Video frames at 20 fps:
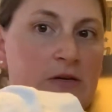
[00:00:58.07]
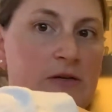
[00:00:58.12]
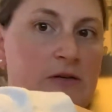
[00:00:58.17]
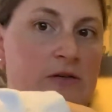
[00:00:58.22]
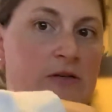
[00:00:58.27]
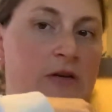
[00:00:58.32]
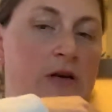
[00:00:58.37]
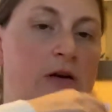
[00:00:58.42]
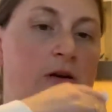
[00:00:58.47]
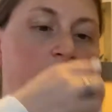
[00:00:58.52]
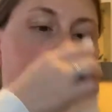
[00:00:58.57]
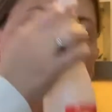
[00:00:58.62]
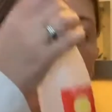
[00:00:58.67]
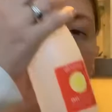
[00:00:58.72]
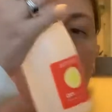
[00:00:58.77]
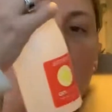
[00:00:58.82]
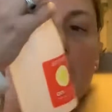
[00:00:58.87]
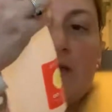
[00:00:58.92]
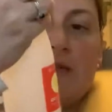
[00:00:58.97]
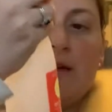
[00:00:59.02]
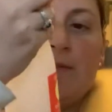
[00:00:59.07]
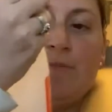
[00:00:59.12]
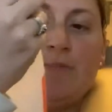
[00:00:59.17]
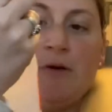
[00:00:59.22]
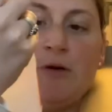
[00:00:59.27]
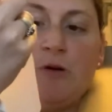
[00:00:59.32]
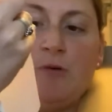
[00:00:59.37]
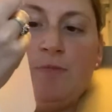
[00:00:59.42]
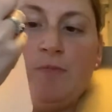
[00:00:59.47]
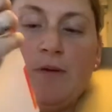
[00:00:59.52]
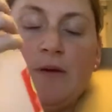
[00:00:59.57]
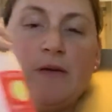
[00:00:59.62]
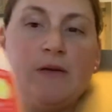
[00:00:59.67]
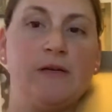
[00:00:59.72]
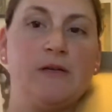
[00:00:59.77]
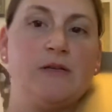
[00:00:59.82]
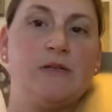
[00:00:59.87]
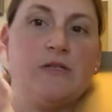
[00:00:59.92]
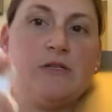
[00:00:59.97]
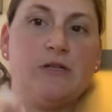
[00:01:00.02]
So the soap pump
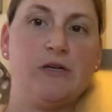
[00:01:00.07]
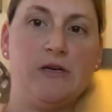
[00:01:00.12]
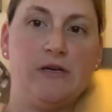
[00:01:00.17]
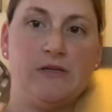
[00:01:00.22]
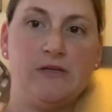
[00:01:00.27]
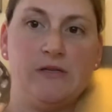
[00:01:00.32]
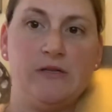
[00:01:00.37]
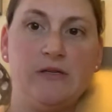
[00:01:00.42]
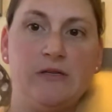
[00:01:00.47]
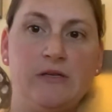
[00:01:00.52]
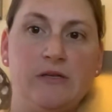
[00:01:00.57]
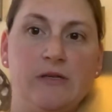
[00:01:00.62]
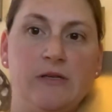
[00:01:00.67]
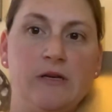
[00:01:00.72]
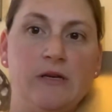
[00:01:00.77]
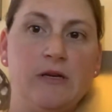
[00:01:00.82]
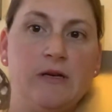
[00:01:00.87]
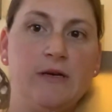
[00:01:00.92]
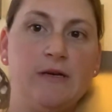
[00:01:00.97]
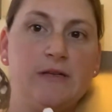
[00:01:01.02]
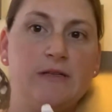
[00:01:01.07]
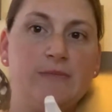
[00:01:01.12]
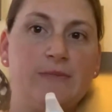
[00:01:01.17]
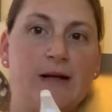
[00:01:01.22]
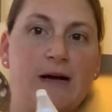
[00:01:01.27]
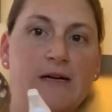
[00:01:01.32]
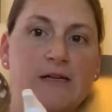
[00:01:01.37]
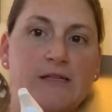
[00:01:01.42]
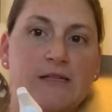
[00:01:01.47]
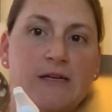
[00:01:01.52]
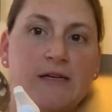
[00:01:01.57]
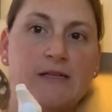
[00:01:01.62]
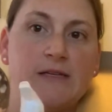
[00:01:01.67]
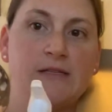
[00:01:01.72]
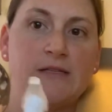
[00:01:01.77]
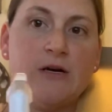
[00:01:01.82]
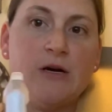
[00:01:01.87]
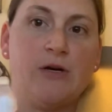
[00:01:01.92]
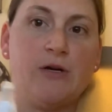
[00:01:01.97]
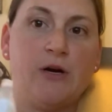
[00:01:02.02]
is just plastic,
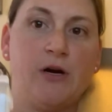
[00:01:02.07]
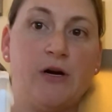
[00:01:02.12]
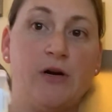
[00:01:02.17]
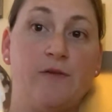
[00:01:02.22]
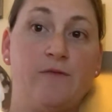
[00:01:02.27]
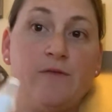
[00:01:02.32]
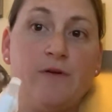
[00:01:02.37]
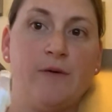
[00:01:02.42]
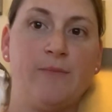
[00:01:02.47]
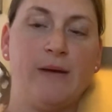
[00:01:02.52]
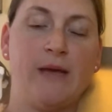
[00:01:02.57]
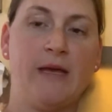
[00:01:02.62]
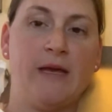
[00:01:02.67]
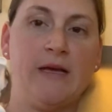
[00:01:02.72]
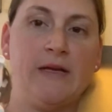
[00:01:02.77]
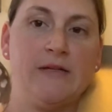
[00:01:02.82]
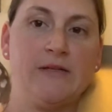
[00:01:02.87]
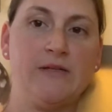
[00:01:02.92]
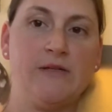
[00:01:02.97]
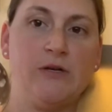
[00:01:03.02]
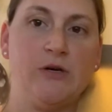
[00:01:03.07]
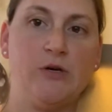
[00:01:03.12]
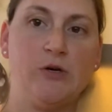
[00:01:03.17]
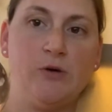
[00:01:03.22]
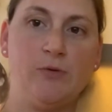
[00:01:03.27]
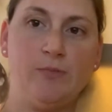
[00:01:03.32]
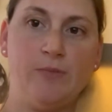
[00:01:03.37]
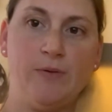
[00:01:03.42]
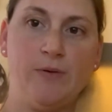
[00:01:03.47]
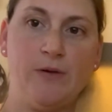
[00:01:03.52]
says On Guard foaming hand soap